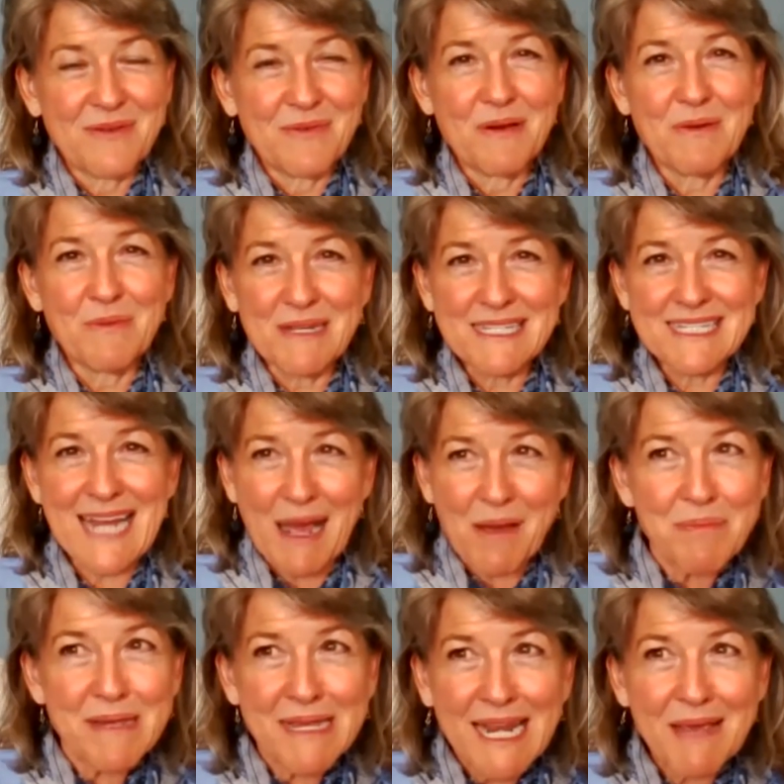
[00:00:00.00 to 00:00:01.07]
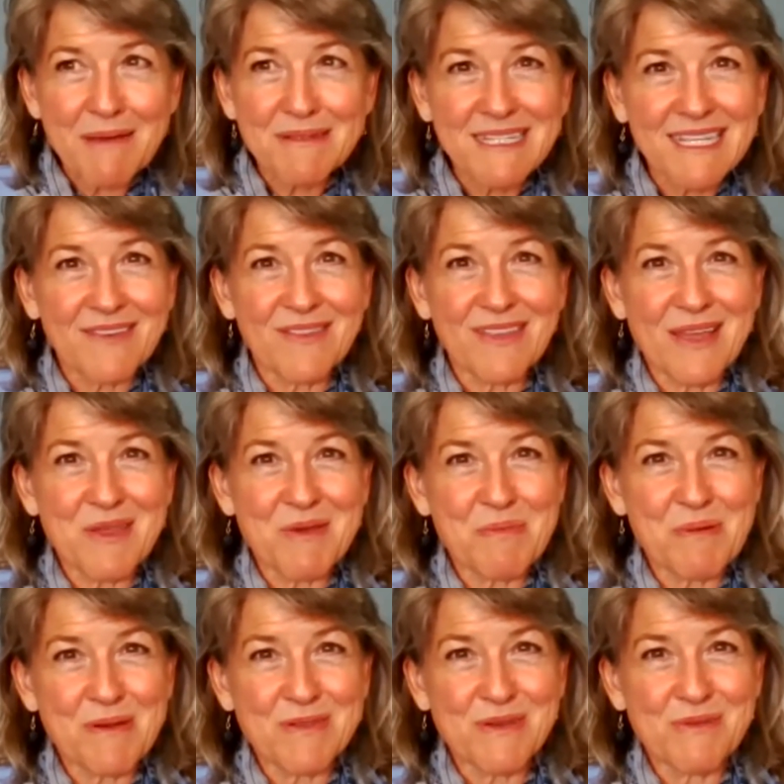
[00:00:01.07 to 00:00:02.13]
When we stop being able to give the other
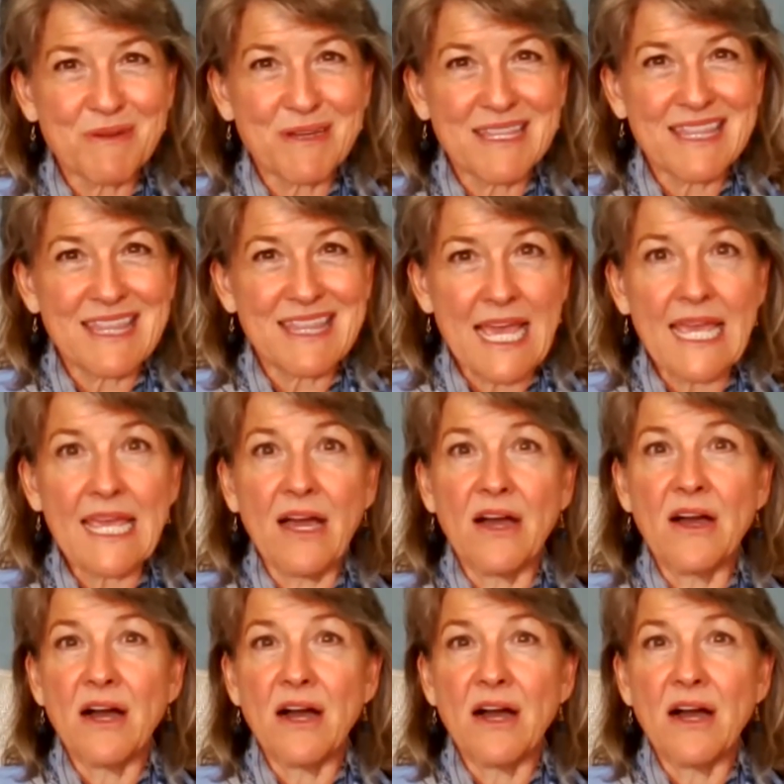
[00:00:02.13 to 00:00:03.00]
person what they